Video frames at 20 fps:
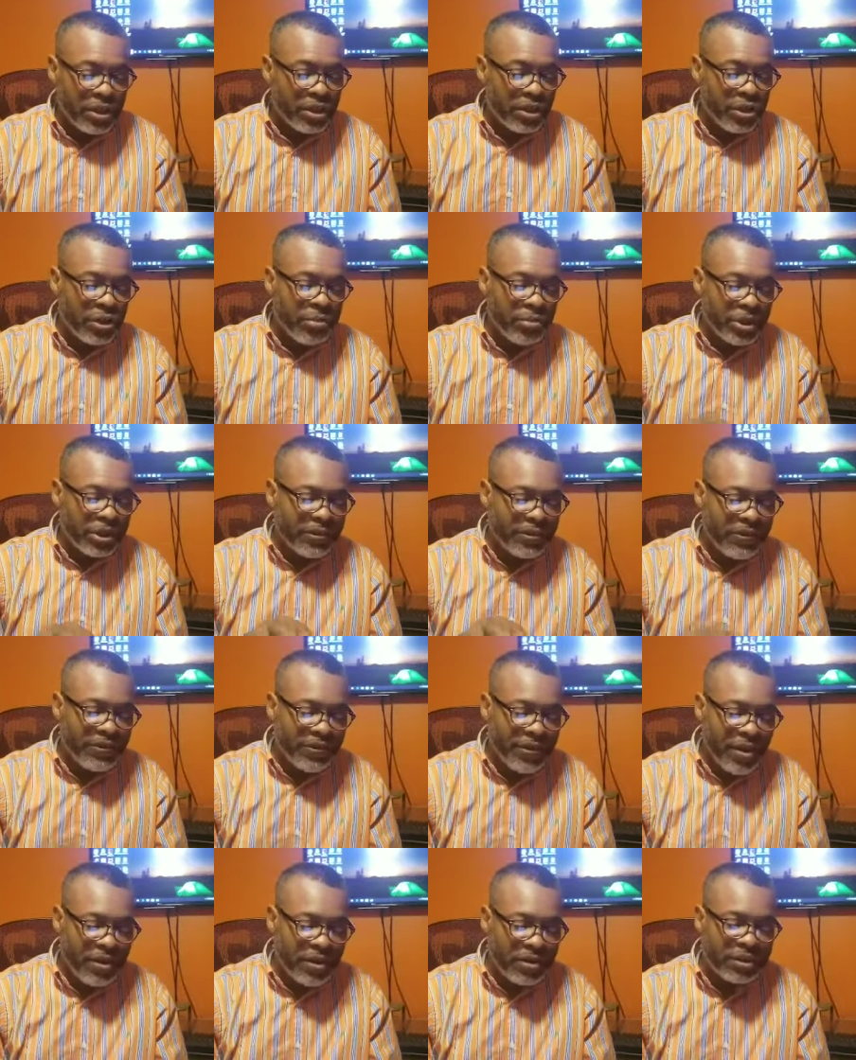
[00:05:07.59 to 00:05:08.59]
you must
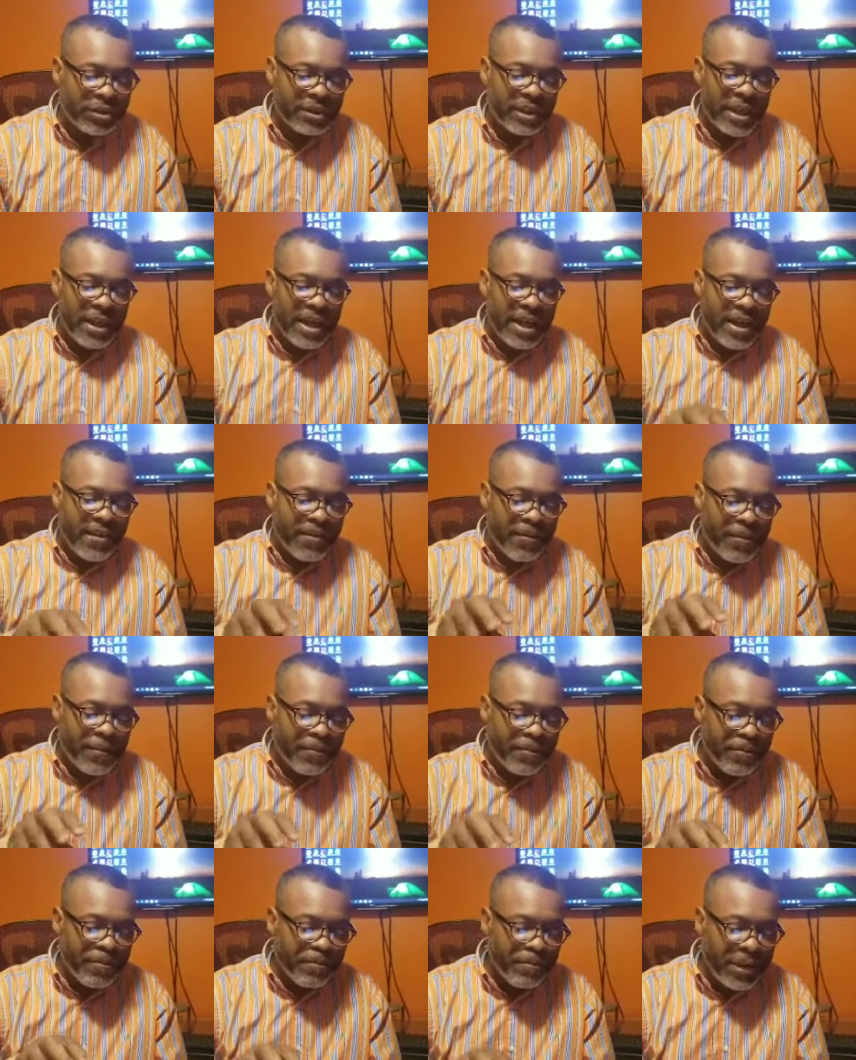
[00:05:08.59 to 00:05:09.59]
first
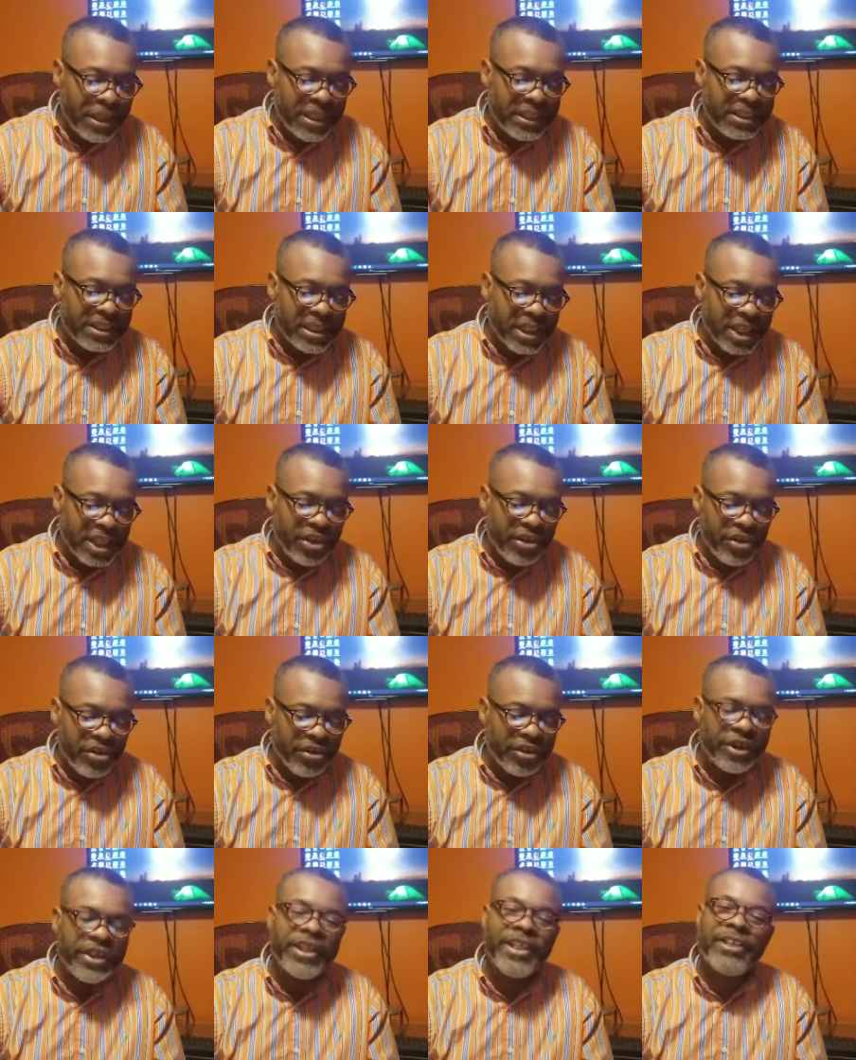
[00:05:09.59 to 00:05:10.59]
be
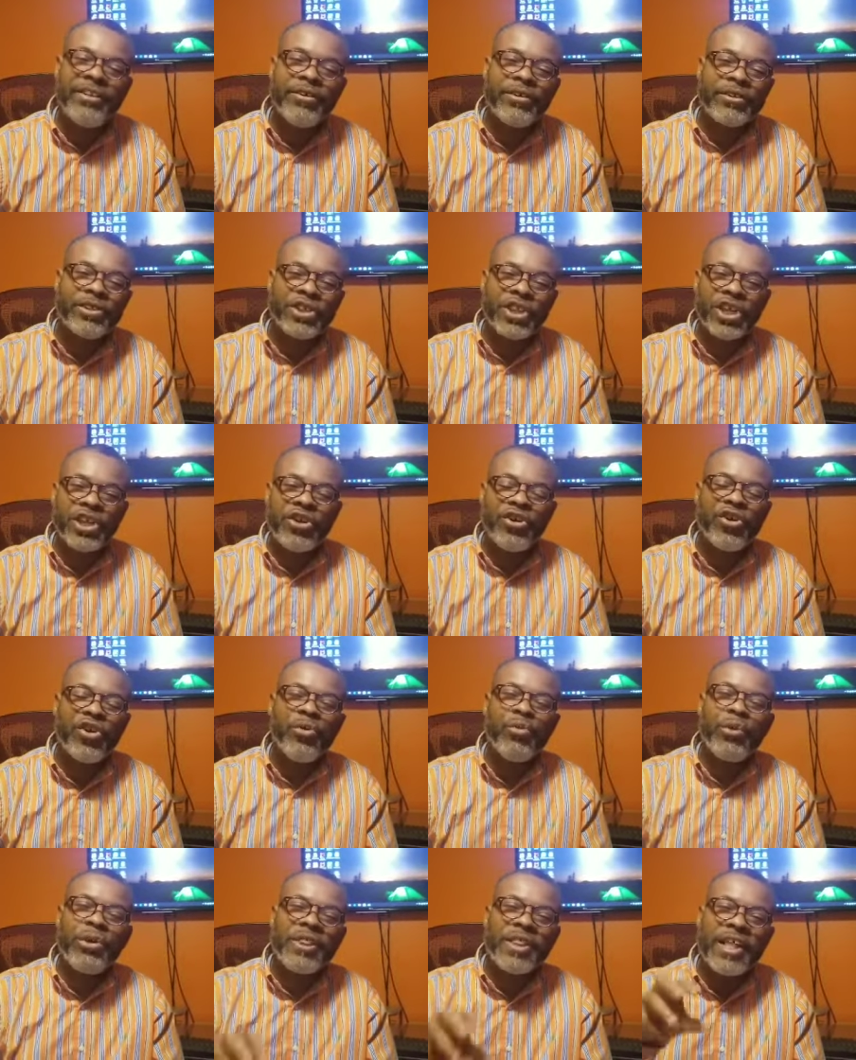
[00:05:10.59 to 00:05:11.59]
secure
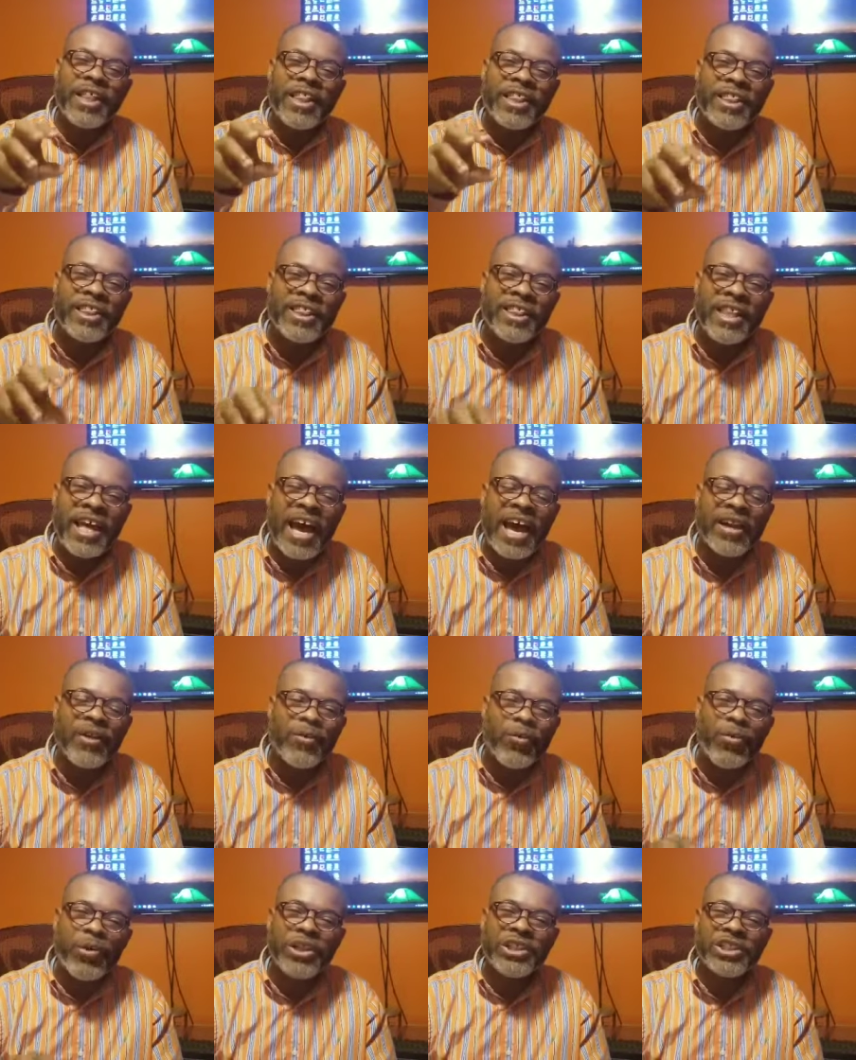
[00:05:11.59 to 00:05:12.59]
with
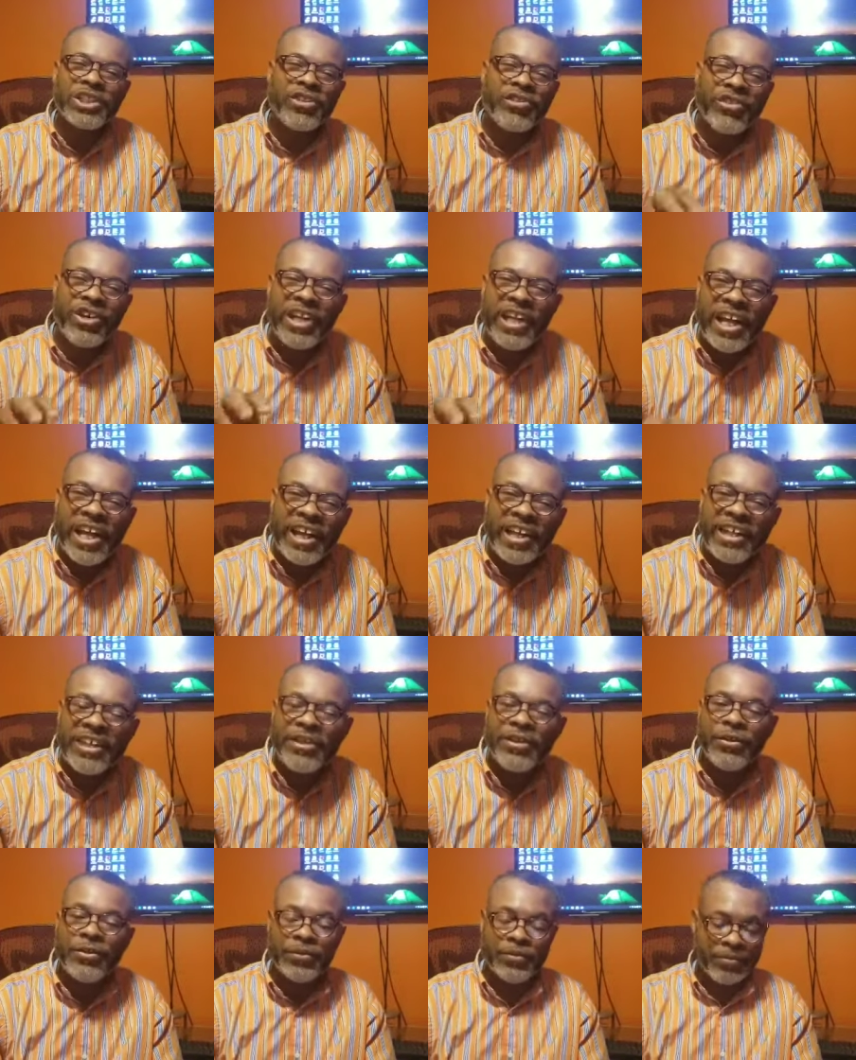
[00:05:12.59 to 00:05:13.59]
that which
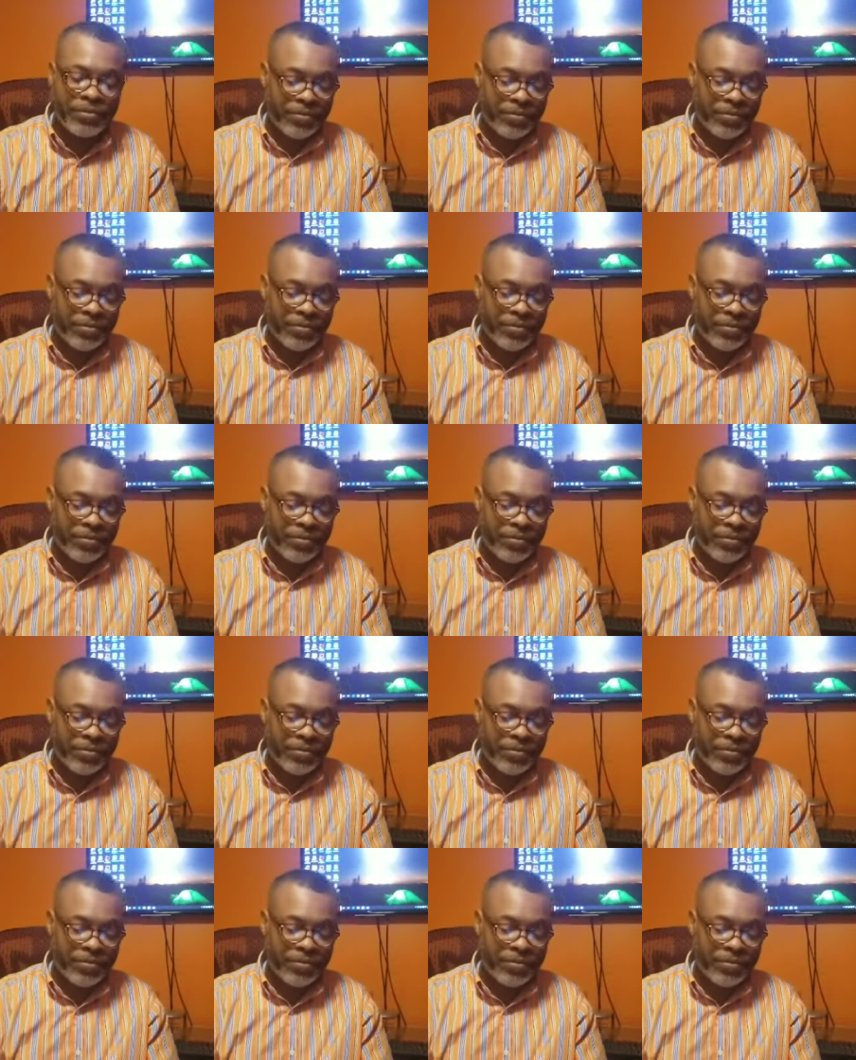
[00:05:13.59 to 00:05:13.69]
created you.